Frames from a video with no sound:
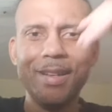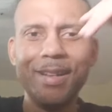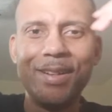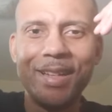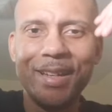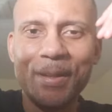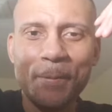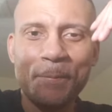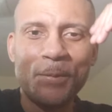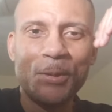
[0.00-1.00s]
Okay,
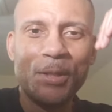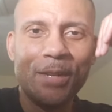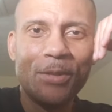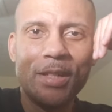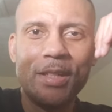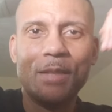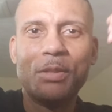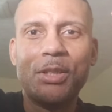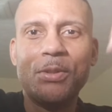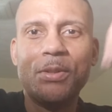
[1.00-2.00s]
whenever it
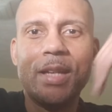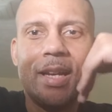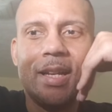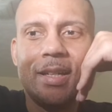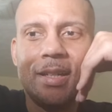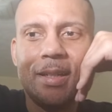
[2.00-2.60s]
comes to that,